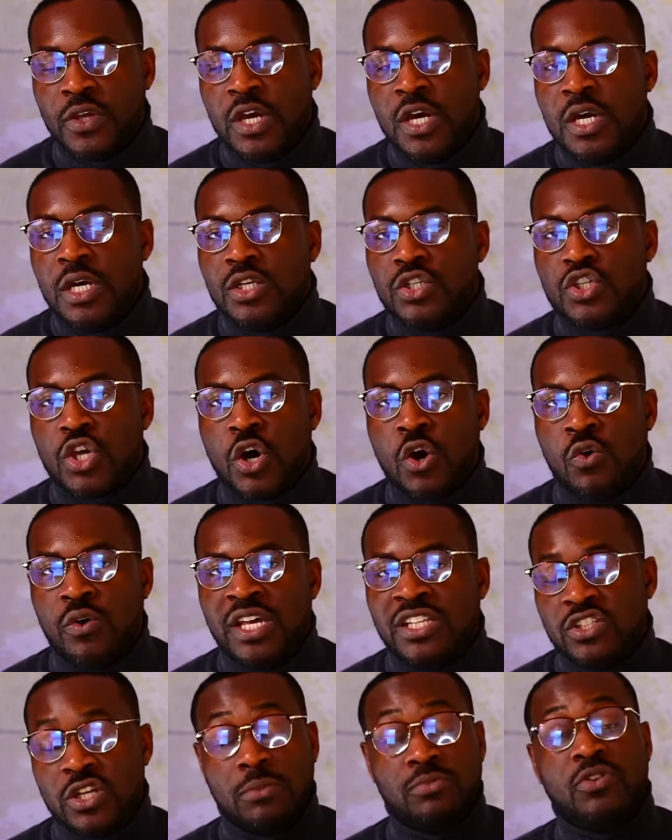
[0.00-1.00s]
So in
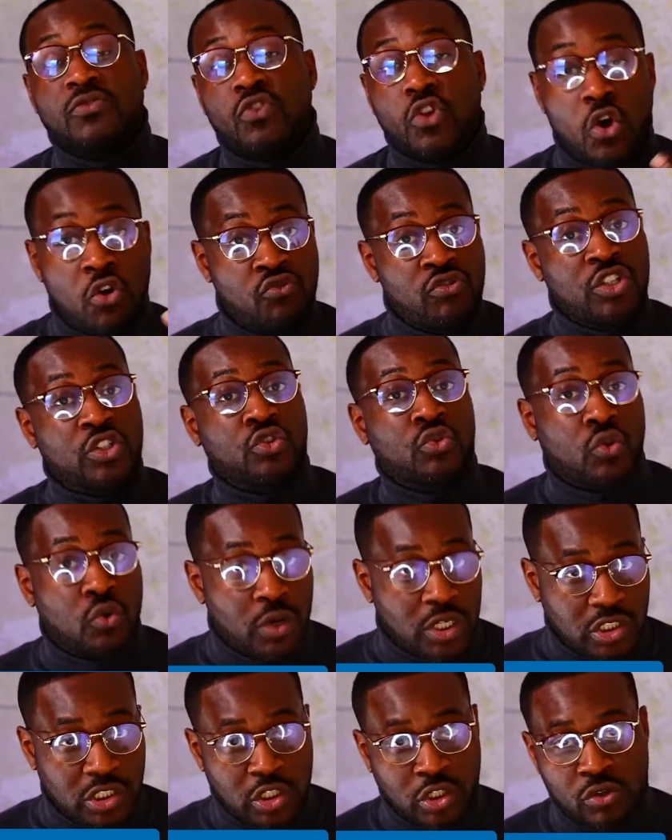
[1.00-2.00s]
terms of the original
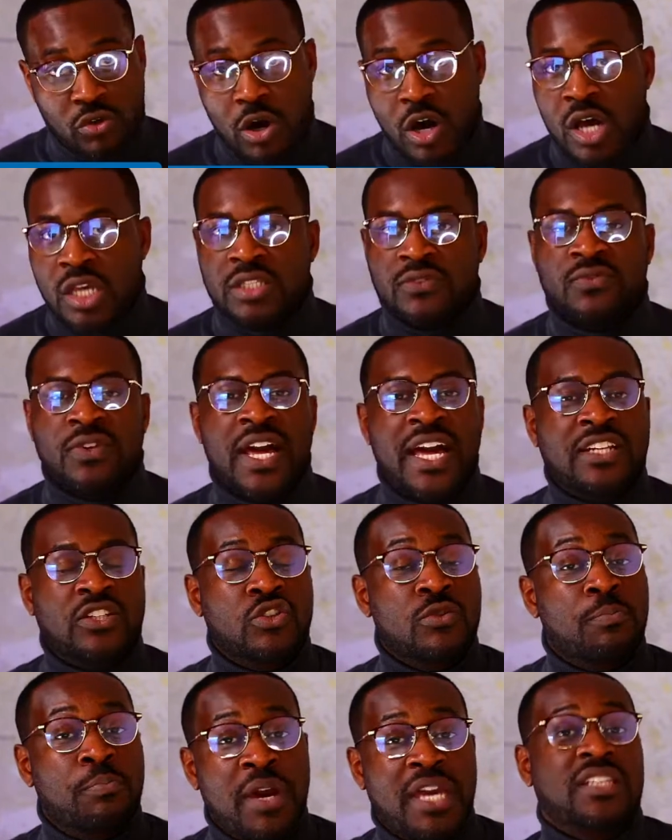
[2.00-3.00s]
question you asked, Vlad, you
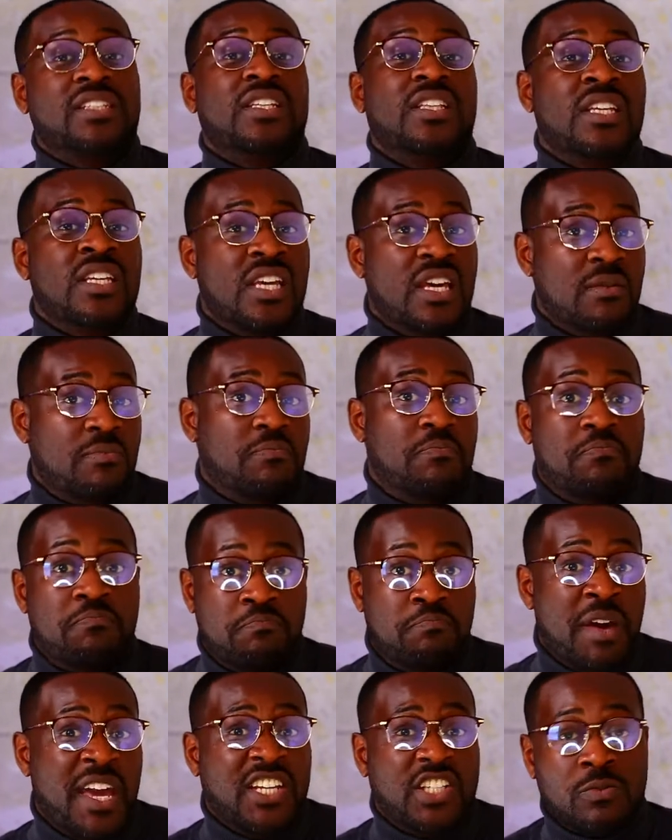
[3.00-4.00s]
basically
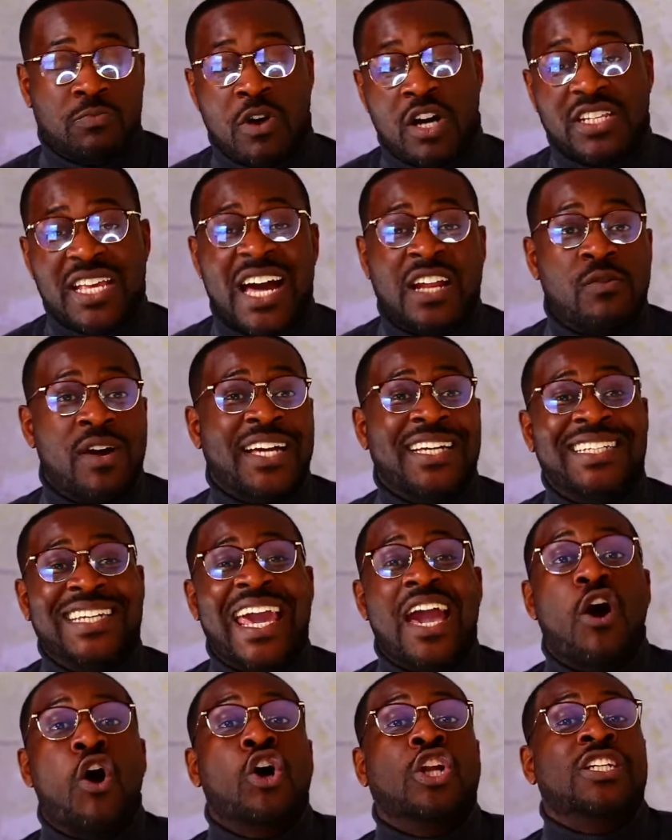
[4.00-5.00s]
benchmarked how do I get
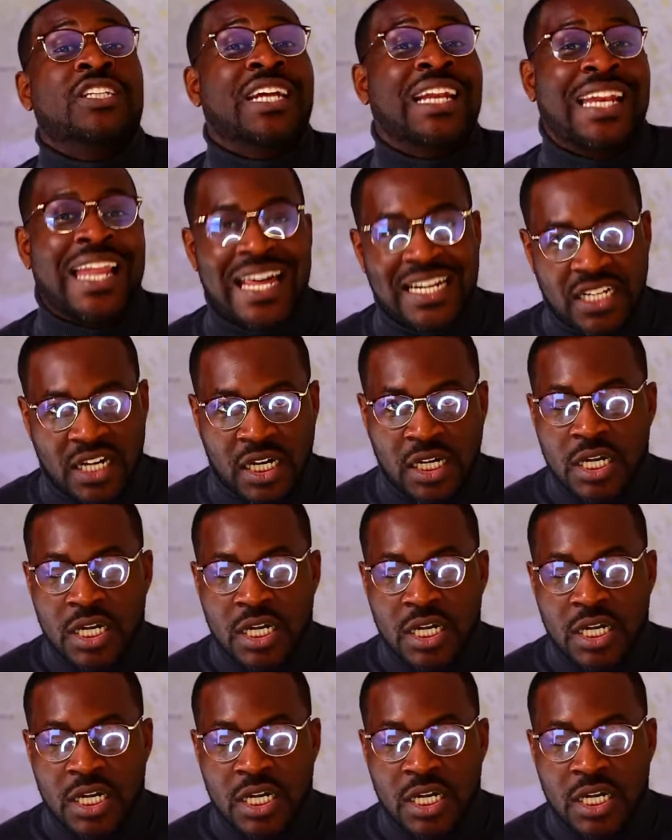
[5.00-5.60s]
on the ladder.